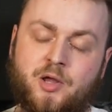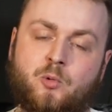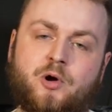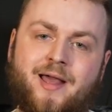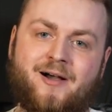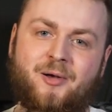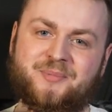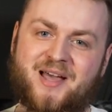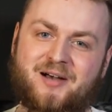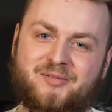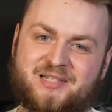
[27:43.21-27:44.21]
but it would help
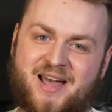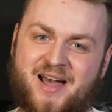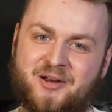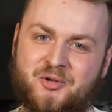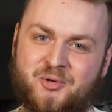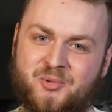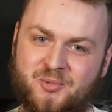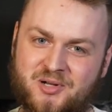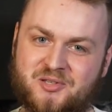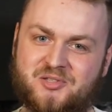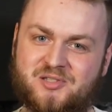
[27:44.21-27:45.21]
to have a dad who
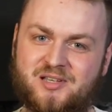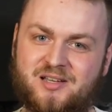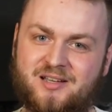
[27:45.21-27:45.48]
was